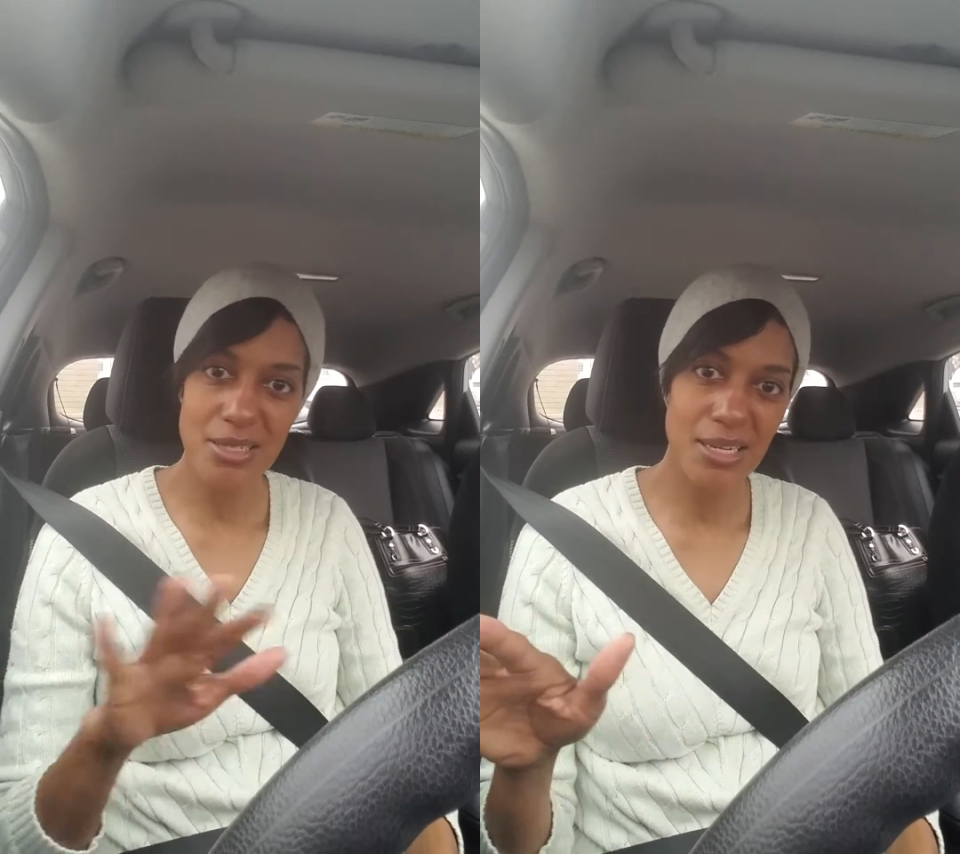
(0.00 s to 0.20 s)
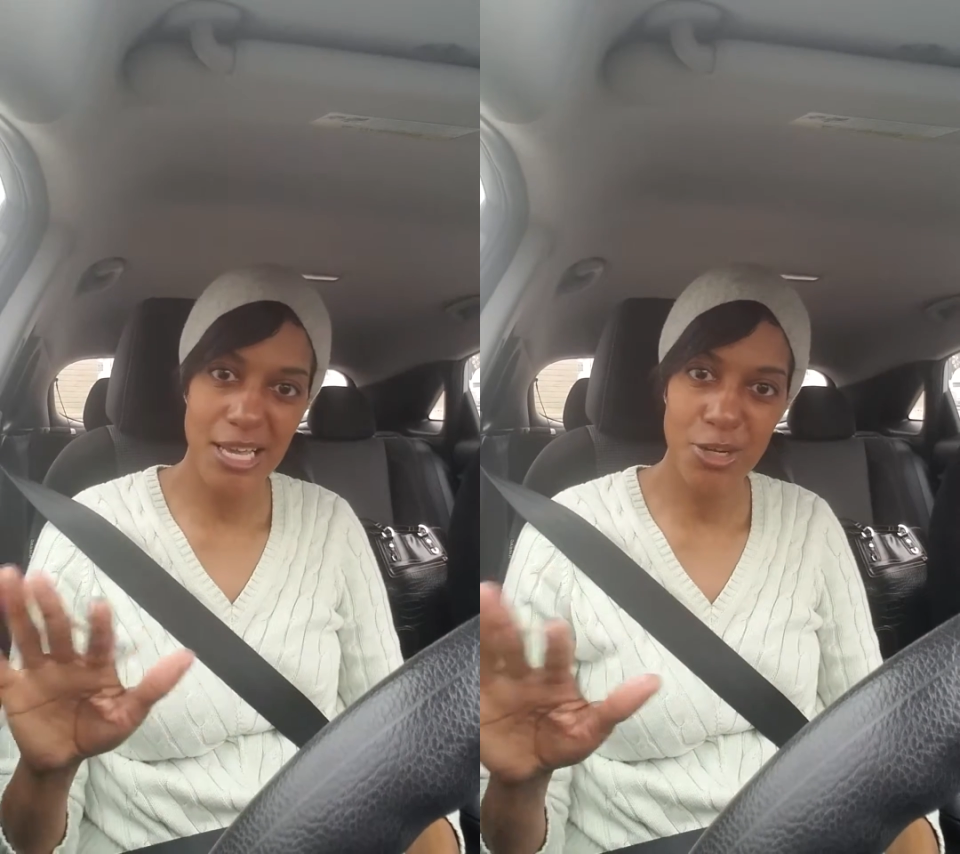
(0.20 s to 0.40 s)

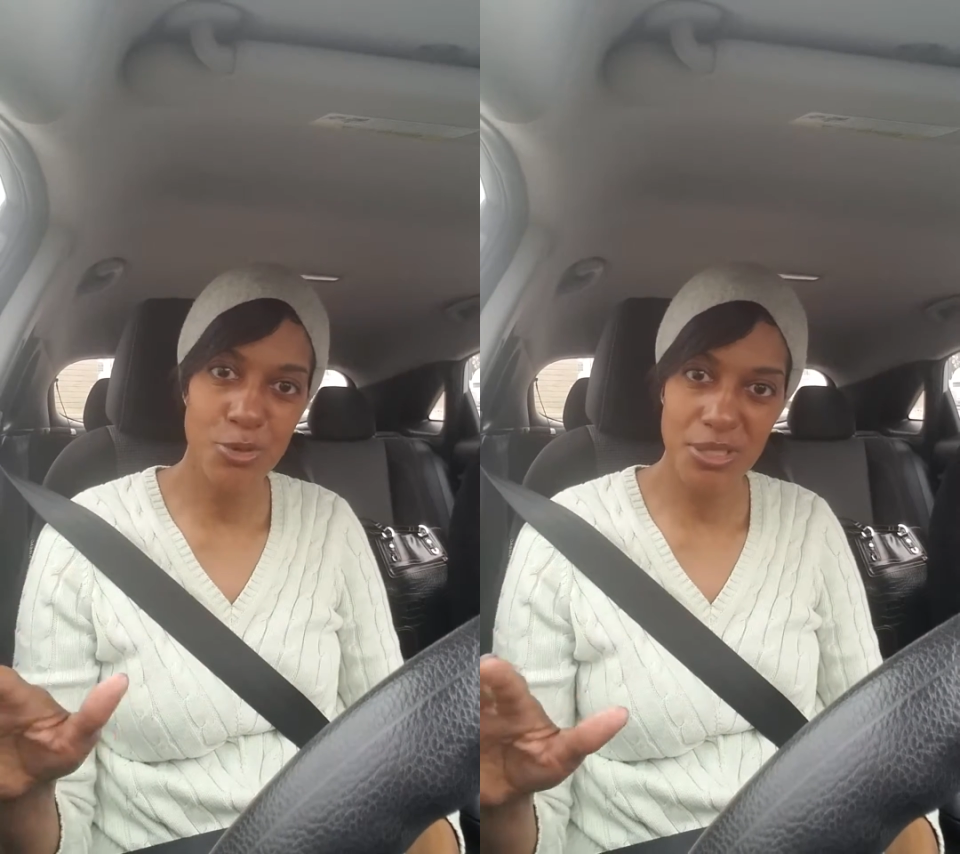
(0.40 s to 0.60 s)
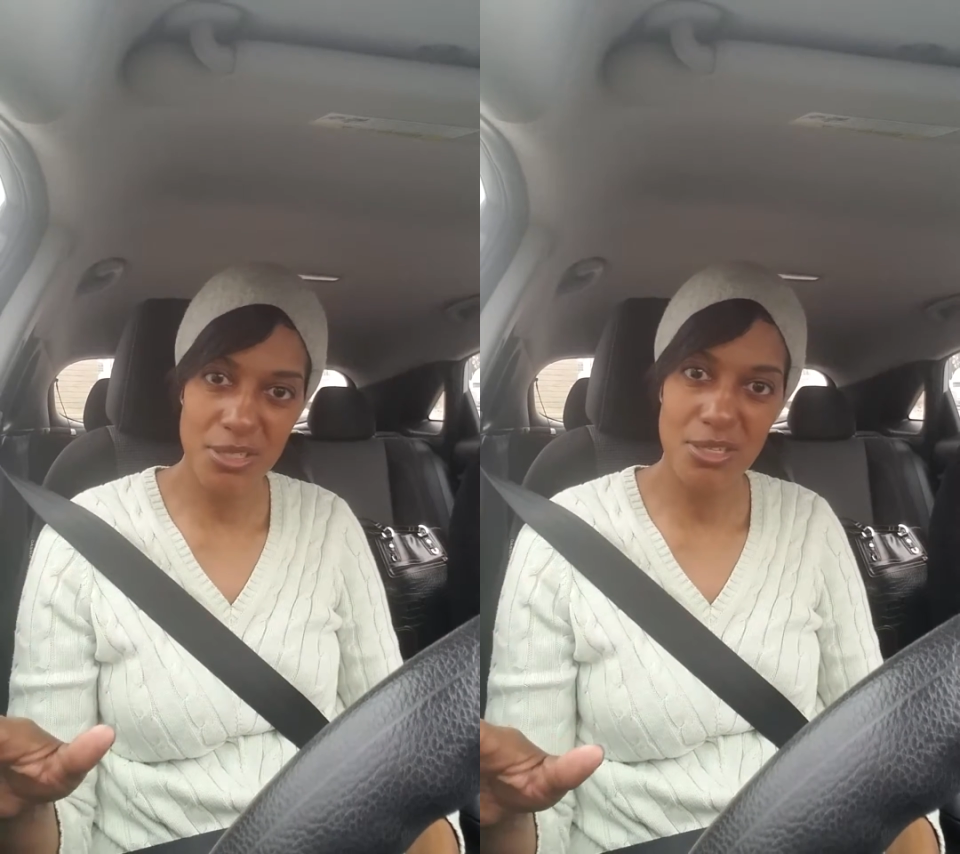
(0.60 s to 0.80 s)
and I don't
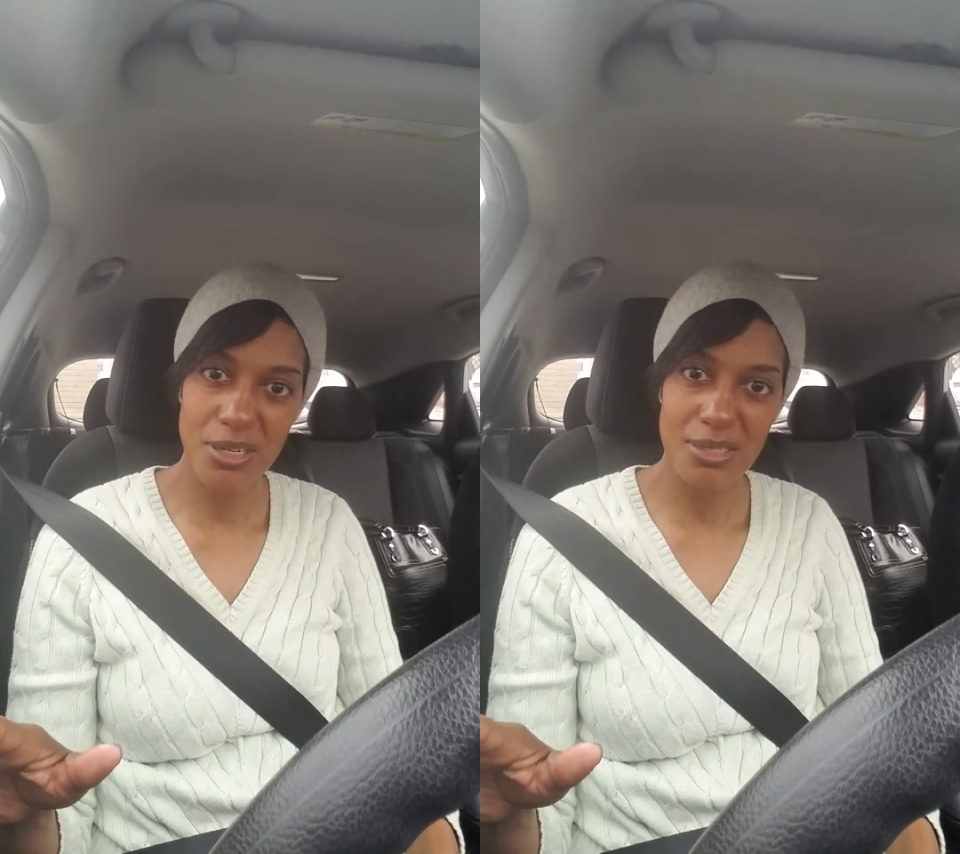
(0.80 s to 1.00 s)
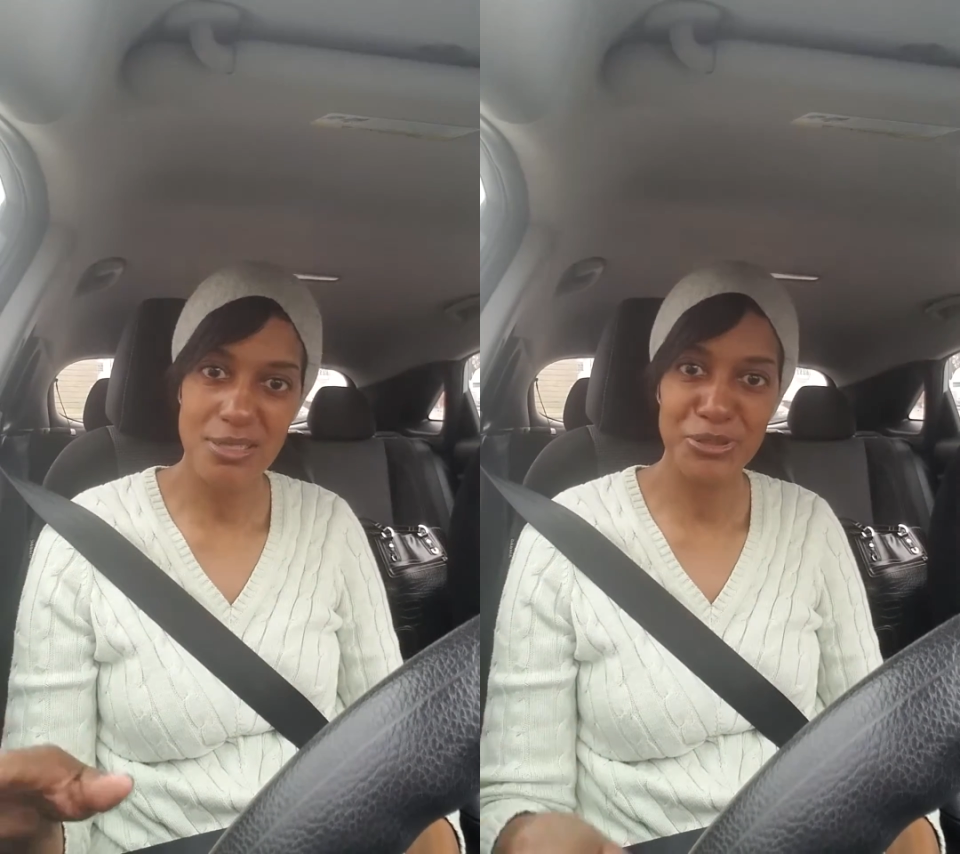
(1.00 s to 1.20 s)
want the
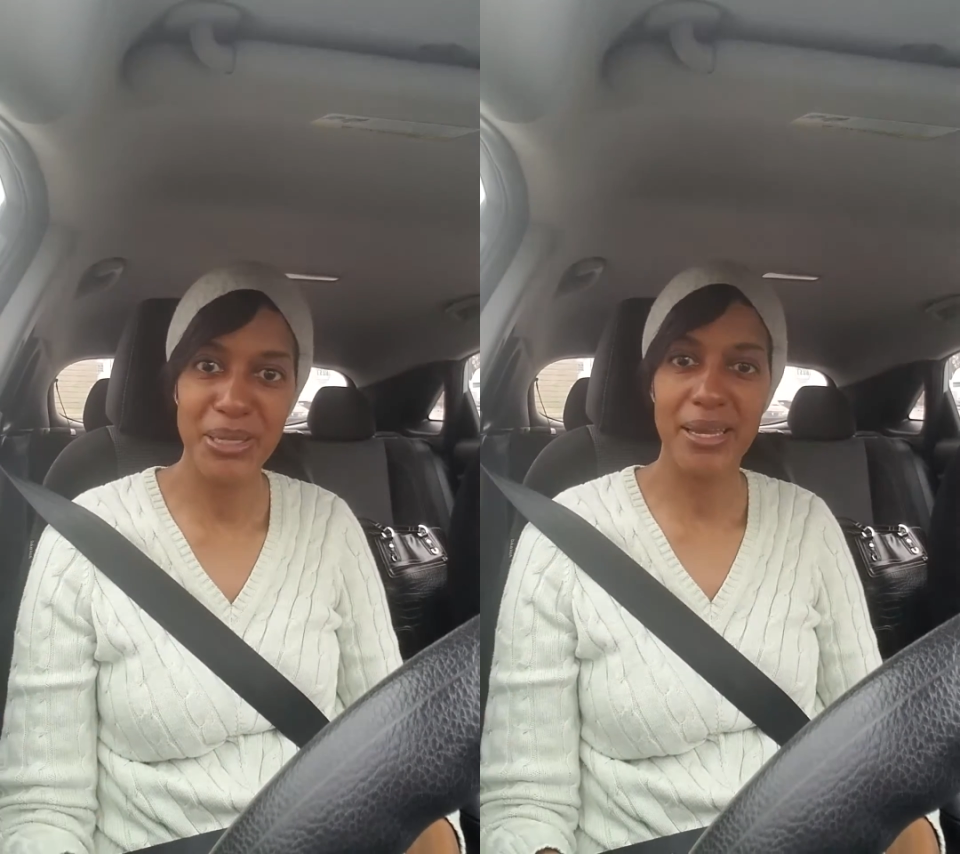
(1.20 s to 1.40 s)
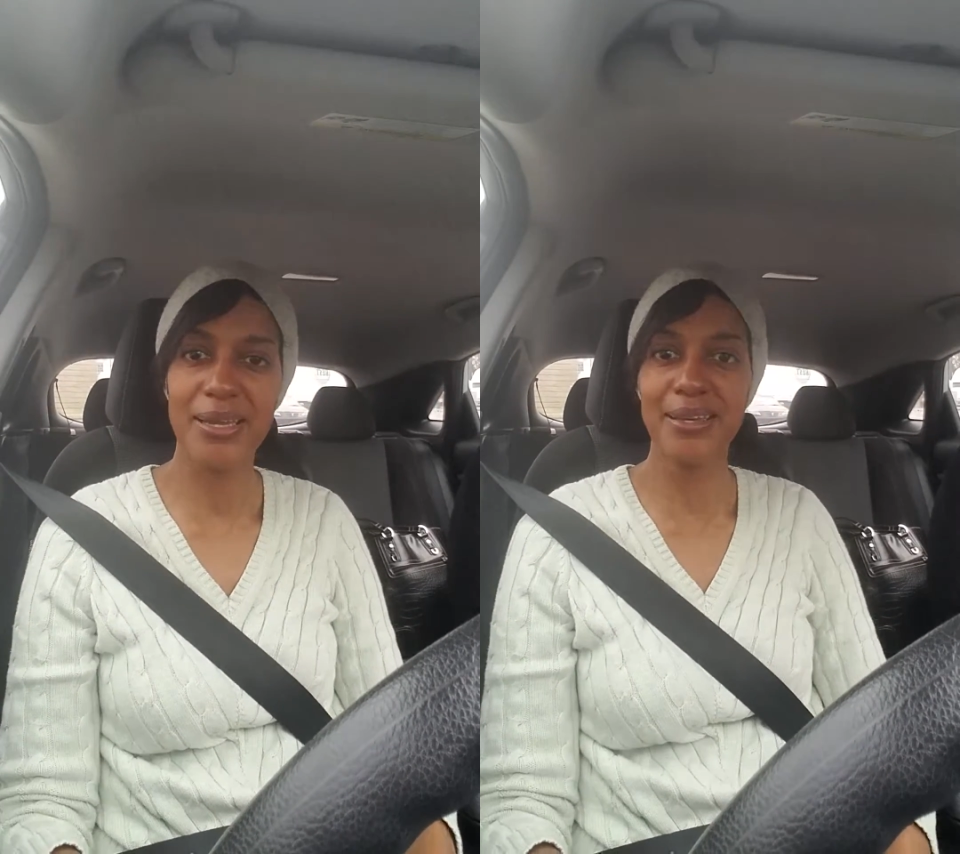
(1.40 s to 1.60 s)
sauce.
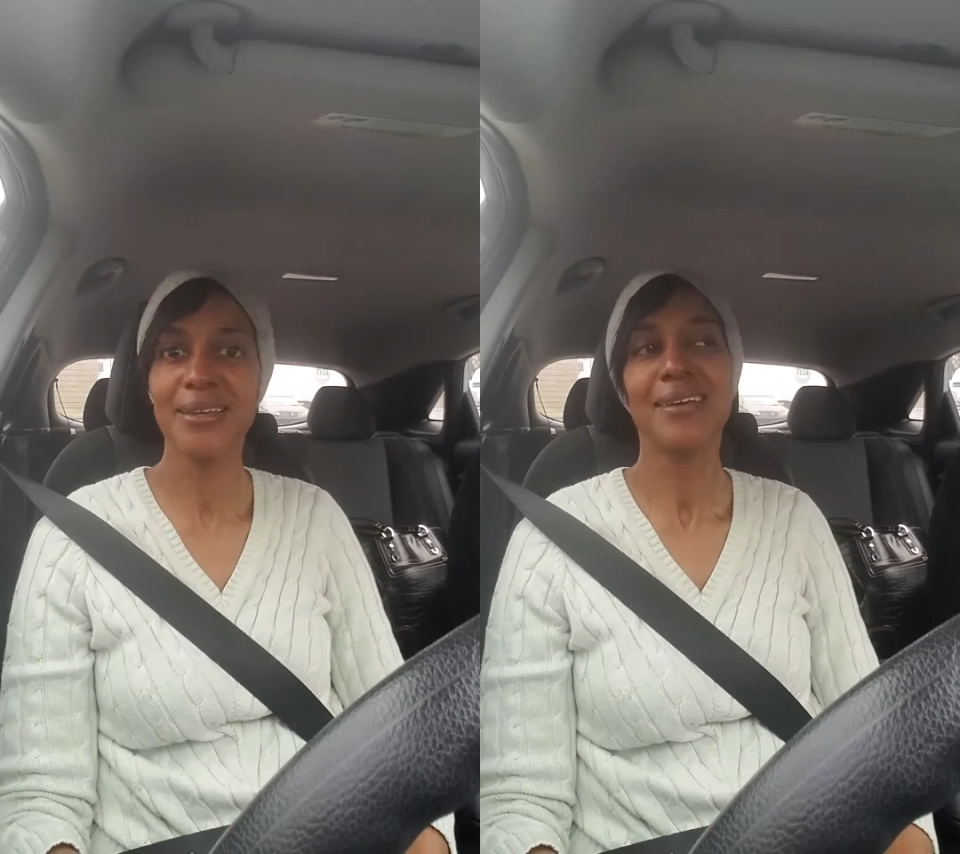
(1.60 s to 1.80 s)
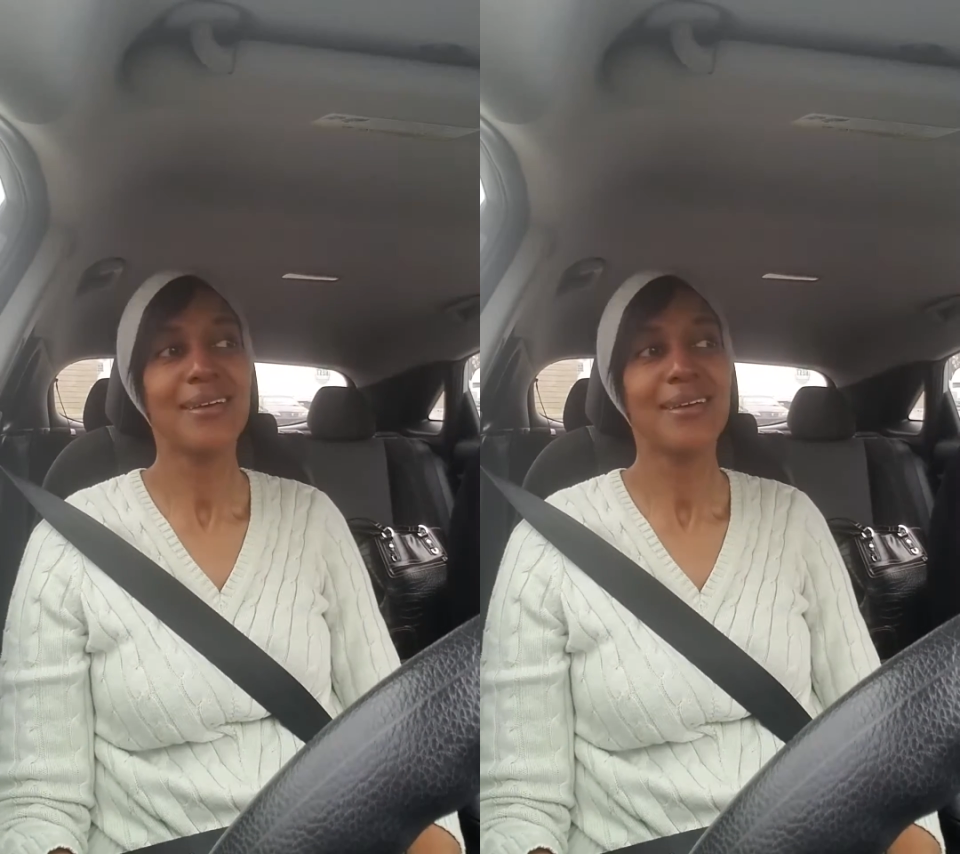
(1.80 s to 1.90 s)
Okay.